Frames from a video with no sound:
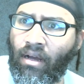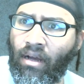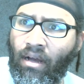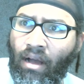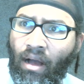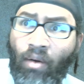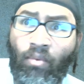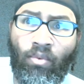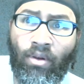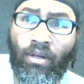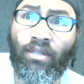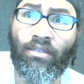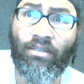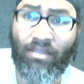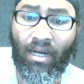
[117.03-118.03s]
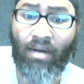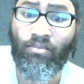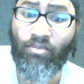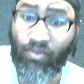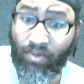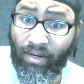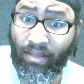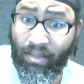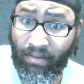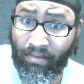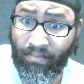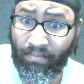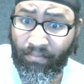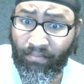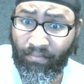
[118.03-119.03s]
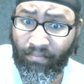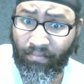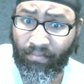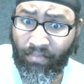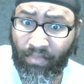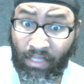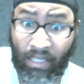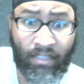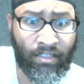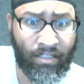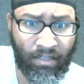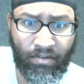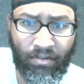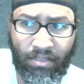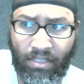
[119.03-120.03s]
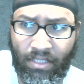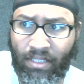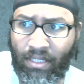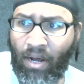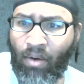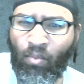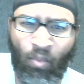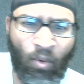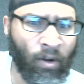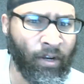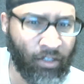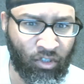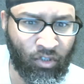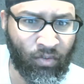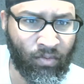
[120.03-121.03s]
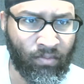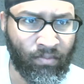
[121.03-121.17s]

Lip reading: I wanted to stop drinking. Like, seriously, and I wanted to.